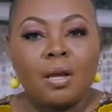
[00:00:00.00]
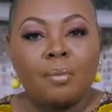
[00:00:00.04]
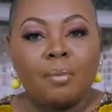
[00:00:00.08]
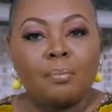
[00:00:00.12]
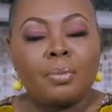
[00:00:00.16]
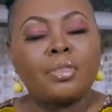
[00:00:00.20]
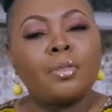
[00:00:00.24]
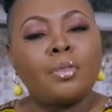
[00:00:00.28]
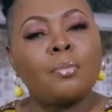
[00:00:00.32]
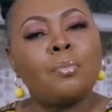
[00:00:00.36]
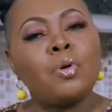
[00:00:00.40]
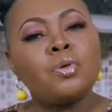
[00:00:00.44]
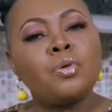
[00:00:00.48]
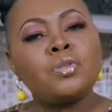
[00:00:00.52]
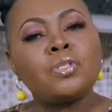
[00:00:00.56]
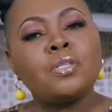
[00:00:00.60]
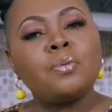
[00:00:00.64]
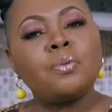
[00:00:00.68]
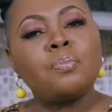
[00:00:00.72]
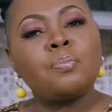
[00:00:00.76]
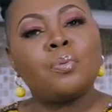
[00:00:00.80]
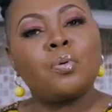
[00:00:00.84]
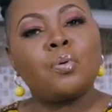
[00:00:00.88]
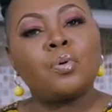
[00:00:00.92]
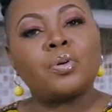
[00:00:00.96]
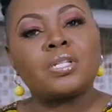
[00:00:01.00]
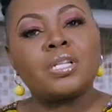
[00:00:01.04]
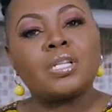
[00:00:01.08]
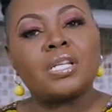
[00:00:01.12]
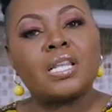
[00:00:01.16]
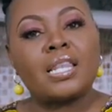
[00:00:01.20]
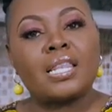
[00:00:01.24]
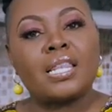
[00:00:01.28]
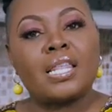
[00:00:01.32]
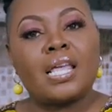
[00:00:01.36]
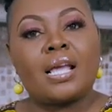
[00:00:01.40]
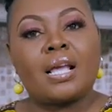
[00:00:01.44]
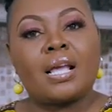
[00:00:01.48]
But the most important
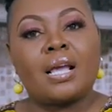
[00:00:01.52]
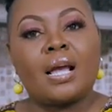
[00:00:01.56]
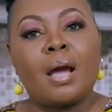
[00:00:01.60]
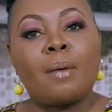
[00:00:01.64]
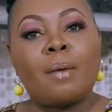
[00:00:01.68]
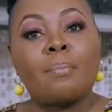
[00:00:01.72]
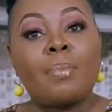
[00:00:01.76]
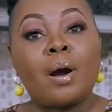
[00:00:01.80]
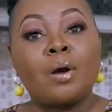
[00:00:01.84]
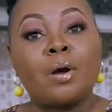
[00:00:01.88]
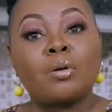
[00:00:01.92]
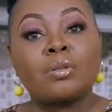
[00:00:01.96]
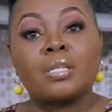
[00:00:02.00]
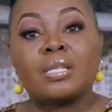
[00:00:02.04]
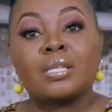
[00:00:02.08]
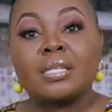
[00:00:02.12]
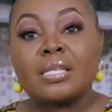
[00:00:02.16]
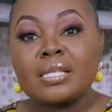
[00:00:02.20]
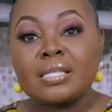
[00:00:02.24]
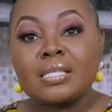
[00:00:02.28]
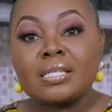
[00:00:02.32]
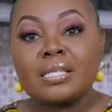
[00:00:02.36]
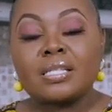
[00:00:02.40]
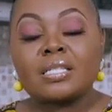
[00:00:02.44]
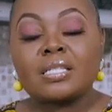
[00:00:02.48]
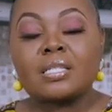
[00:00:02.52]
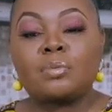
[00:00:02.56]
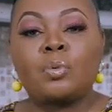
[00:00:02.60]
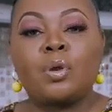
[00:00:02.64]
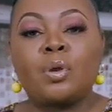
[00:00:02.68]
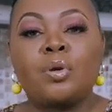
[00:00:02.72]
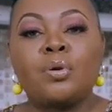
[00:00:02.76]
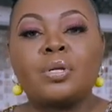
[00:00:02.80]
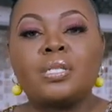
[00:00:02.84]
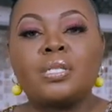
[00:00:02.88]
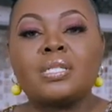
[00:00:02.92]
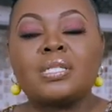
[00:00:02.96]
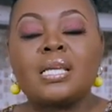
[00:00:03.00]
thing about this
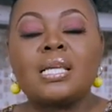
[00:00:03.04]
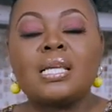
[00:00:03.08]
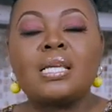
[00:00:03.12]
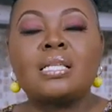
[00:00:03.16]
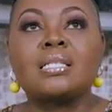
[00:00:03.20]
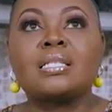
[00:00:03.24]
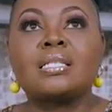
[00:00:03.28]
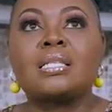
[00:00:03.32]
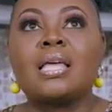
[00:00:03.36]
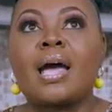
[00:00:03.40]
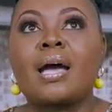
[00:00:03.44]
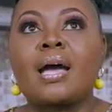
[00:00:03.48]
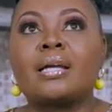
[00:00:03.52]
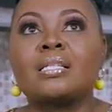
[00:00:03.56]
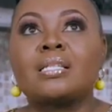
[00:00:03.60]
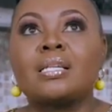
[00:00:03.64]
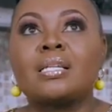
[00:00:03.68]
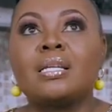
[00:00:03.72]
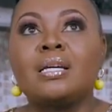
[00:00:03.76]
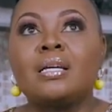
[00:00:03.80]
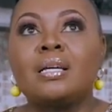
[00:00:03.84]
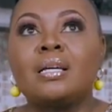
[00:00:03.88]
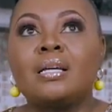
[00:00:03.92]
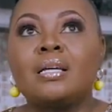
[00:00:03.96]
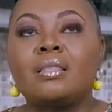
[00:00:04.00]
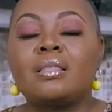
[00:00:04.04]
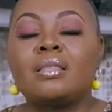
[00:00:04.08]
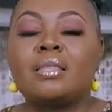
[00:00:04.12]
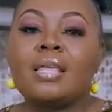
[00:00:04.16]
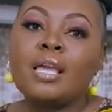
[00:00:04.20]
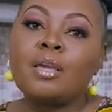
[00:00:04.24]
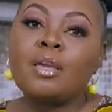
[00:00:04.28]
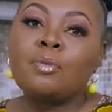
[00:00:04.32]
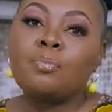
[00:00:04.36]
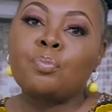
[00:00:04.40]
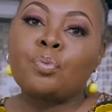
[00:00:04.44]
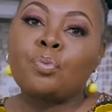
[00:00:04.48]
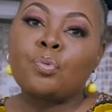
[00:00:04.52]
experience is that
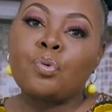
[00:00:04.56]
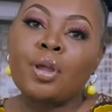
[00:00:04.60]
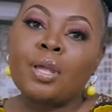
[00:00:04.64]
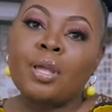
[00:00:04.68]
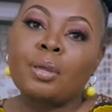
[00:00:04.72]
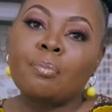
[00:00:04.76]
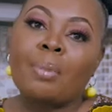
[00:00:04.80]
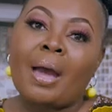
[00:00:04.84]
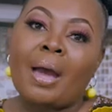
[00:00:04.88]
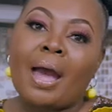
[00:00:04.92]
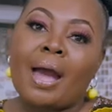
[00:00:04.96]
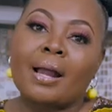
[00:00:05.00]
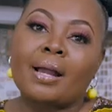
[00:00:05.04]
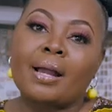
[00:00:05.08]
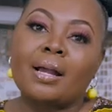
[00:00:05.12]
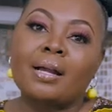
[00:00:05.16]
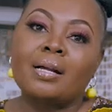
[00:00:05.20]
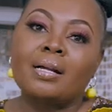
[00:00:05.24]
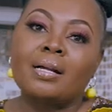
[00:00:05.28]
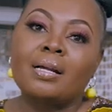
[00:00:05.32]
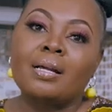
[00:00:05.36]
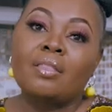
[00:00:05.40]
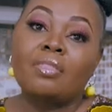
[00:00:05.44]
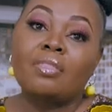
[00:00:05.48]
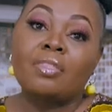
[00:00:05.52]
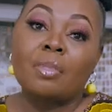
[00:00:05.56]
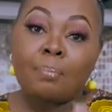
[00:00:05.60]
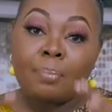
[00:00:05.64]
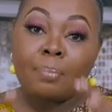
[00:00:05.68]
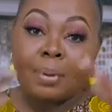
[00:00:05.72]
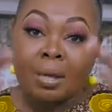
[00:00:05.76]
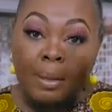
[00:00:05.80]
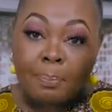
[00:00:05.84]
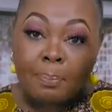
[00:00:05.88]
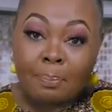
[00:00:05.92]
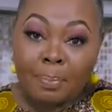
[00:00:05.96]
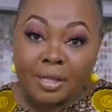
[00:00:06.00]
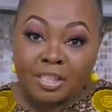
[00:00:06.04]
they bring back the
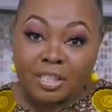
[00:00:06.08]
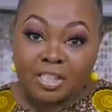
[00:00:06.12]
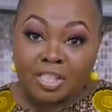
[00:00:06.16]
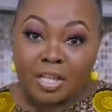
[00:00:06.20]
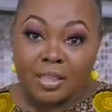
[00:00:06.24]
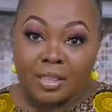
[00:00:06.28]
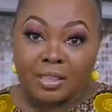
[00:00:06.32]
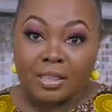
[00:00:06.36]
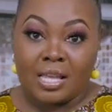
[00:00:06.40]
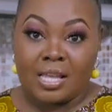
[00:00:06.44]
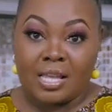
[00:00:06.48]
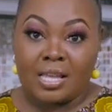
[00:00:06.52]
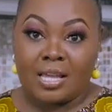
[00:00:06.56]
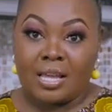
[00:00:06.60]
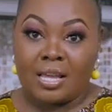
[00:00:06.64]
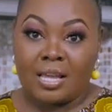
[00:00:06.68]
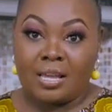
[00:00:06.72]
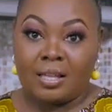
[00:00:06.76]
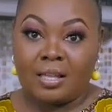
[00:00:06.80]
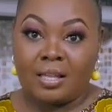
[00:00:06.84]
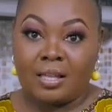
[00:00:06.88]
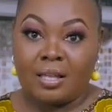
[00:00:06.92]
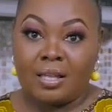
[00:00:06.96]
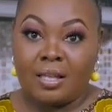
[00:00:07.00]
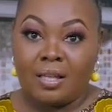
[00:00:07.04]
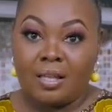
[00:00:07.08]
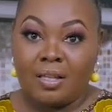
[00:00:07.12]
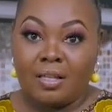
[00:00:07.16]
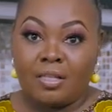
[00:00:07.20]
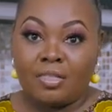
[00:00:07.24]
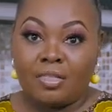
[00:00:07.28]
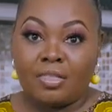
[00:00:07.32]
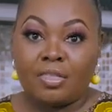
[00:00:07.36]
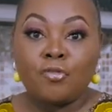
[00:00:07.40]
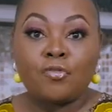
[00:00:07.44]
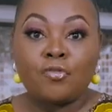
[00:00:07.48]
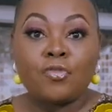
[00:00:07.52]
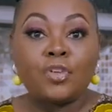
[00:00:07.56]
bigger picture thinking,
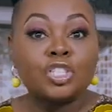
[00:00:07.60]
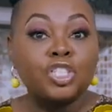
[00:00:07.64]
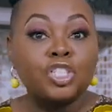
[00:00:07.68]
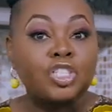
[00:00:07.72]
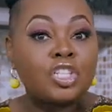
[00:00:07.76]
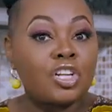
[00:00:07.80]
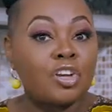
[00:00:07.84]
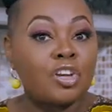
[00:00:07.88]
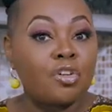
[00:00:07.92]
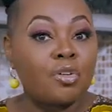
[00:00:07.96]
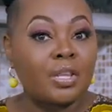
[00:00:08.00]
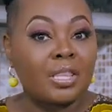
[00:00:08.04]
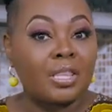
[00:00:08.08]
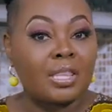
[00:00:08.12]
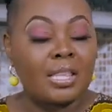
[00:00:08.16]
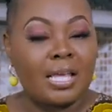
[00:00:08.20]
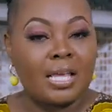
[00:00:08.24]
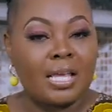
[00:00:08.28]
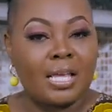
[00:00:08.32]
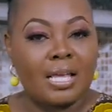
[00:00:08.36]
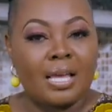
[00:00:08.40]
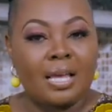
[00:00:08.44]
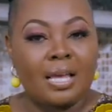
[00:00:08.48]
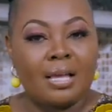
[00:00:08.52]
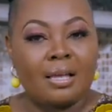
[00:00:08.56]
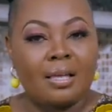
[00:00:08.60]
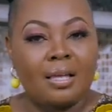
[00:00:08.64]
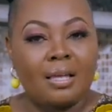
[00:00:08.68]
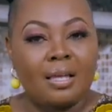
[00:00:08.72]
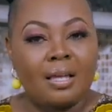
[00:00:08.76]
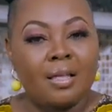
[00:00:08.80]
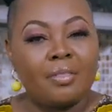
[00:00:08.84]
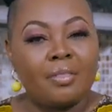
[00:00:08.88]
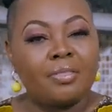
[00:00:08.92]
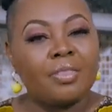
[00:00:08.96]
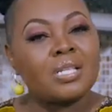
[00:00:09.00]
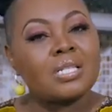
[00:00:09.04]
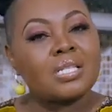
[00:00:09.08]
the visionary thinking,
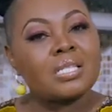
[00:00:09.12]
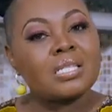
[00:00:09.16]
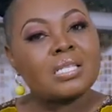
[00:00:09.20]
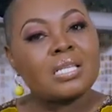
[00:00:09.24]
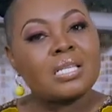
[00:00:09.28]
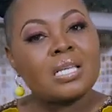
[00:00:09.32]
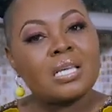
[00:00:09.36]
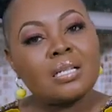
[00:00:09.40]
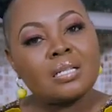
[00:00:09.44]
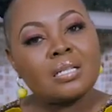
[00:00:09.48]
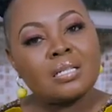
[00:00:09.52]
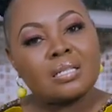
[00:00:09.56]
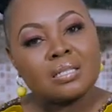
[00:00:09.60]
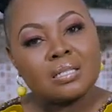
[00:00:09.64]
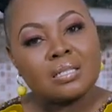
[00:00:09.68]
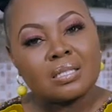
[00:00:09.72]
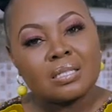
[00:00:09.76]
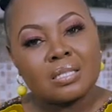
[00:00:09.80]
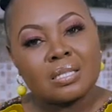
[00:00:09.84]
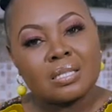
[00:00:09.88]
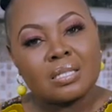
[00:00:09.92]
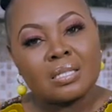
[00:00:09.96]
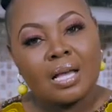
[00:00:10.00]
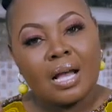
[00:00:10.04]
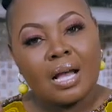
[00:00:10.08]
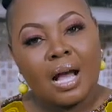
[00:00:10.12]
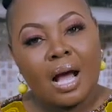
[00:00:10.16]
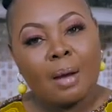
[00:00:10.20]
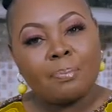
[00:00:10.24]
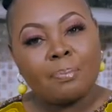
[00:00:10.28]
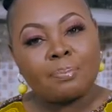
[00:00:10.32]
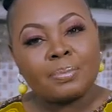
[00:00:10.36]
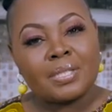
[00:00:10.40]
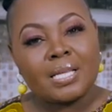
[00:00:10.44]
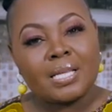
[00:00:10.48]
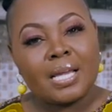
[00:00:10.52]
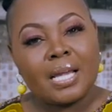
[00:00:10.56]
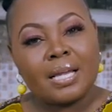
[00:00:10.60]
the skills
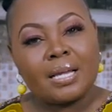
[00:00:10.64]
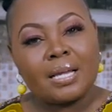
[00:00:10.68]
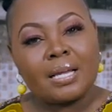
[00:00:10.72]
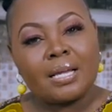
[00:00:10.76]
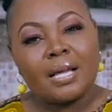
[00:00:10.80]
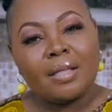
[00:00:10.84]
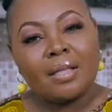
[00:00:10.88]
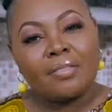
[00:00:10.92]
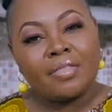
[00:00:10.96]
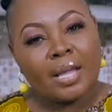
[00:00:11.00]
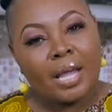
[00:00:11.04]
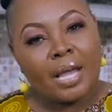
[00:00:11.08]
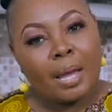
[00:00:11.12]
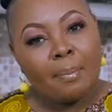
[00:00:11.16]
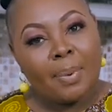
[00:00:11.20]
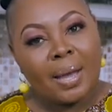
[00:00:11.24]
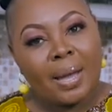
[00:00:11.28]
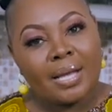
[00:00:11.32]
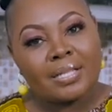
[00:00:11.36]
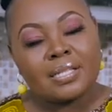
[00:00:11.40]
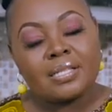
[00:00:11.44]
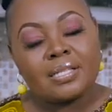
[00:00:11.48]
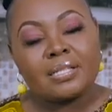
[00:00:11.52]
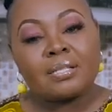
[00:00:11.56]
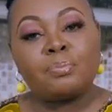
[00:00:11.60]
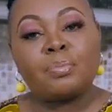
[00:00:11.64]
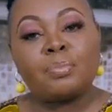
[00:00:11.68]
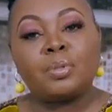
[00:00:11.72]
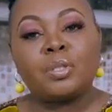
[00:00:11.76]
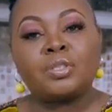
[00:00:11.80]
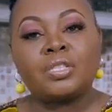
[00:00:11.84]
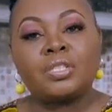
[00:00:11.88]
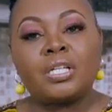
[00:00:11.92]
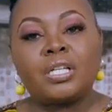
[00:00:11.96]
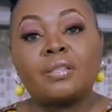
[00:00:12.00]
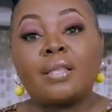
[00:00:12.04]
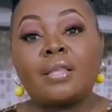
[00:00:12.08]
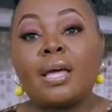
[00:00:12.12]
uptake, the capacity
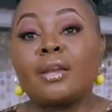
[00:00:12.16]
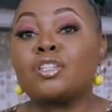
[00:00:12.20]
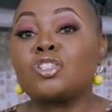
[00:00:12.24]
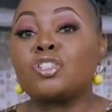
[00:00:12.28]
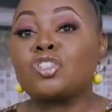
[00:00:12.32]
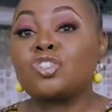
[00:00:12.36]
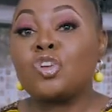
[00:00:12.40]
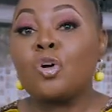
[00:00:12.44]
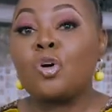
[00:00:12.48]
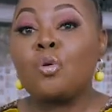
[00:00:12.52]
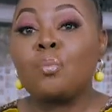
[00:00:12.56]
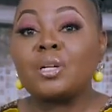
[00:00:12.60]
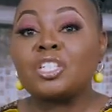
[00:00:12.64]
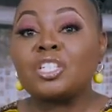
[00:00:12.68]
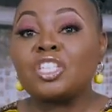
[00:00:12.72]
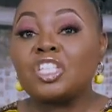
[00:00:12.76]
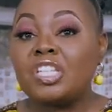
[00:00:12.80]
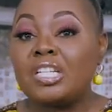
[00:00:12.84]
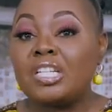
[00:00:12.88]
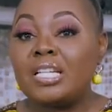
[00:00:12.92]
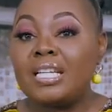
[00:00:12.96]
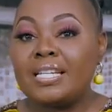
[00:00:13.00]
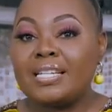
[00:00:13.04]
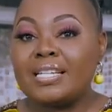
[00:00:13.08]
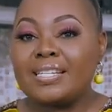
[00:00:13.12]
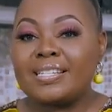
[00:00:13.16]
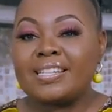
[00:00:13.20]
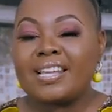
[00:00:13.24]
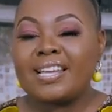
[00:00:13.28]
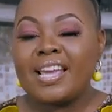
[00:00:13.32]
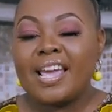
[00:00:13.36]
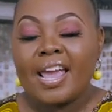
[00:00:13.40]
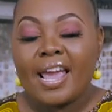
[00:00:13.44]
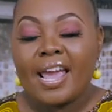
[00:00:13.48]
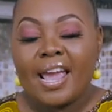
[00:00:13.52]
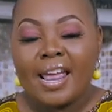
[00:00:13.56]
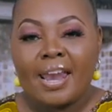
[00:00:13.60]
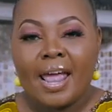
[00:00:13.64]
building that is so much needed
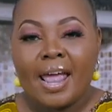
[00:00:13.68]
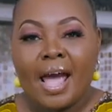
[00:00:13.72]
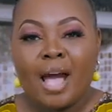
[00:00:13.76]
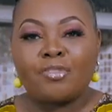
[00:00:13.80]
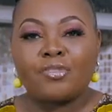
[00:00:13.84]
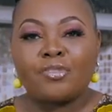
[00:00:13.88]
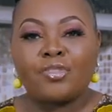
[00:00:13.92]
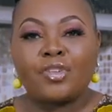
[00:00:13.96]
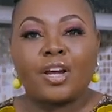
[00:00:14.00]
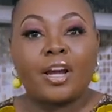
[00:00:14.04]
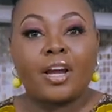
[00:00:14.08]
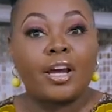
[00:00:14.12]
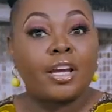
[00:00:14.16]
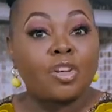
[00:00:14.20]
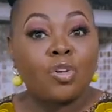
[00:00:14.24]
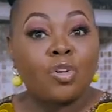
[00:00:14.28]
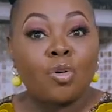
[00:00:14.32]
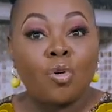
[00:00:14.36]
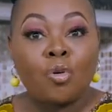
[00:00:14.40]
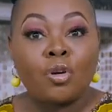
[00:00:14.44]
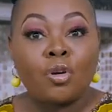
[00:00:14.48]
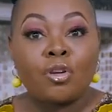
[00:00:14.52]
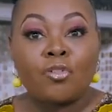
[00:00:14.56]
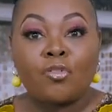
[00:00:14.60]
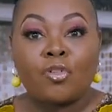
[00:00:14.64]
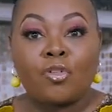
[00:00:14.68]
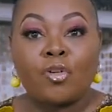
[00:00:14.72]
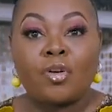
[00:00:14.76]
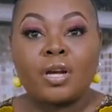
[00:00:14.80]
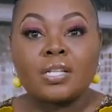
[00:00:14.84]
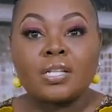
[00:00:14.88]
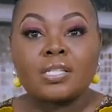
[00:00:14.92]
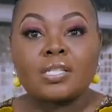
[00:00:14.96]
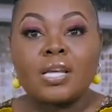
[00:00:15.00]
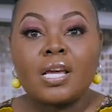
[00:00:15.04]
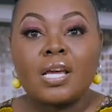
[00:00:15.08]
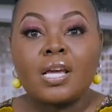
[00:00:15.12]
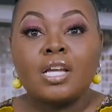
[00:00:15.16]
in Africa in order for
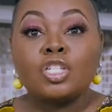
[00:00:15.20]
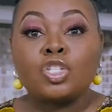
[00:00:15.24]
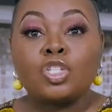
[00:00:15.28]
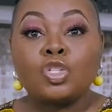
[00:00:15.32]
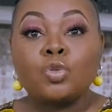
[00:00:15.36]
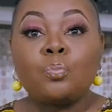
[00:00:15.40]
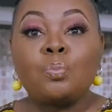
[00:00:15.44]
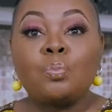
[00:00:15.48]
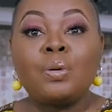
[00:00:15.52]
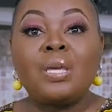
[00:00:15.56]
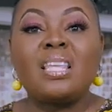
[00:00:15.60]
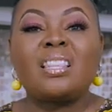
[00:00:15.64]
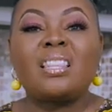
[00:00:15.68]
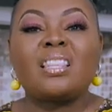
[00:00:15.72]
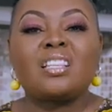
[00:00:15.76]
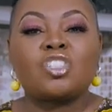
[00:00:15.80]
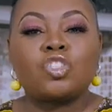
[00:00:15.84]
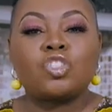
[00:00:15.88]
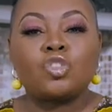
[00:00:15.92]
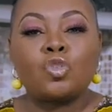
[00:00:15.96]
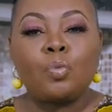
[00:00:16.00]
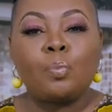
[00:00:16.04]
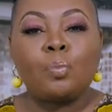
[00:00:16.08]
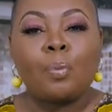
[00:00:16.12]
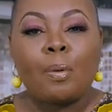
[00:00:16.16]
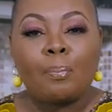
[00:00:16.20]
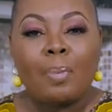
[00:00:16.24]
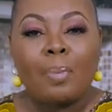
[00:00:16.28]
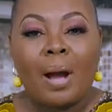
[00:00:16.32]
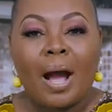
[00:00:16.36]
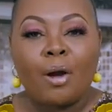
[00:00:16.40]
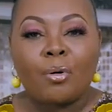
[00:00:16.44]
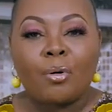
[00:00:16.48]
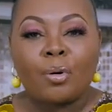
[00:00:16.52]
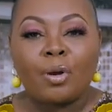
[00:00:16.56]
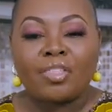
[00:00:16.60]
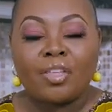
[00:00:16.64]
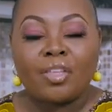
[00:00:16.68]
us to be the
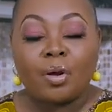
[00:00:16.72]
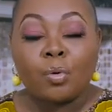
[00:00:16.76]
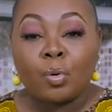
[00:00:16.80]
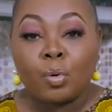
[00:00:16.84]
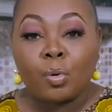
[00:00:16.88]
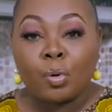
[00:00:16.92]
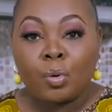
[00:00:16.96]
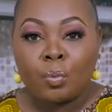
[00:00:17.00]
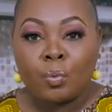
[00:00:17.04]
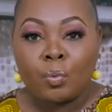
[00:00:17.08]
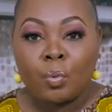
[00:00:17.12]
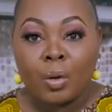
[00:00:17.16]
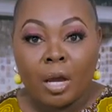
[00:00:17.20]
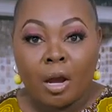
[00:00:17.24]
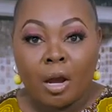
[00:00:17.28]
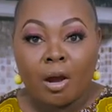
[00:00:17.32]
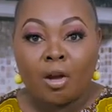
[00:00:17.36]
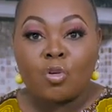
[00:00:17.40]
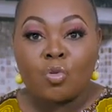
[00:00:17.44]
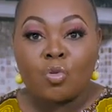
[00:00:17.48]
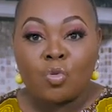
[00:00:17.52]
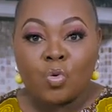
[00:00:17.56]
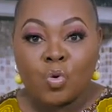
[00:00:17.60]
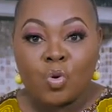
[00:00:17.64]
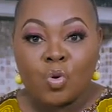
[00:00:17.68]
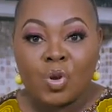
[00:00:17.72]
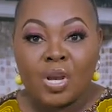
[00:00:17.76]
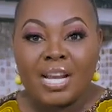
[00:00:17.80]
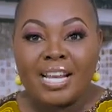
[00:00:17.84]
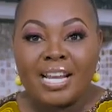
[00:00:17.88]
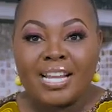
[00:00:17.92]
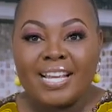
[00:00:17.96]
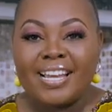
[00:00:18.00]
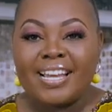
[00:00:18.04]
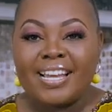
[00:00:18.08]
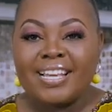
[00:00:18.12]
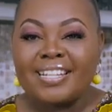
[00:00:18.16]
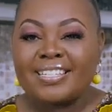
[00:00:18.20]
superpower that we are
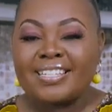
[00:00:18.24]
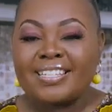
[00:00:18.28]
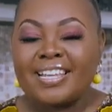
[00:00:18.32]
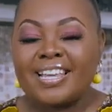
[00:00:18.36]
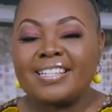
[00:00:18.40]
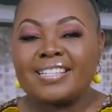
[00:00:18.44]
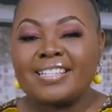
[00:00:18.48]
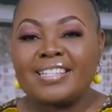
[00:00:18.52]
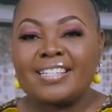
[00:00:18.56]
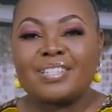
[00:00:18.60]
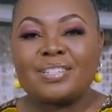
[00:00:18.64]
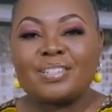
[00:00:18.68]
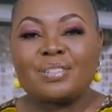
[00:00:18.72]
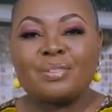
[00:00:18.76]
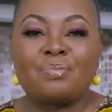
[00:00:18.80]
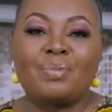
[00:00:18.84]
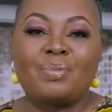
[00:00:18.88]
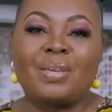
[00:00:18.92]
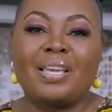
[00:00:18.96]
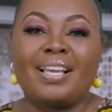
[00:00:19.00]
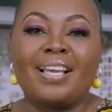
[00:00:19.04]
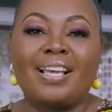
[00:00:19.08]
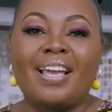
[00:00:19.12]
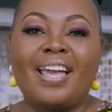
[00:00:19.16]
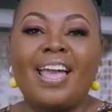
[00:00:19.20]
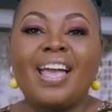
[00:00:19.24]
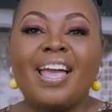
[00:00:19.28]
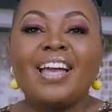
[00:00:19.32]
really intended to be.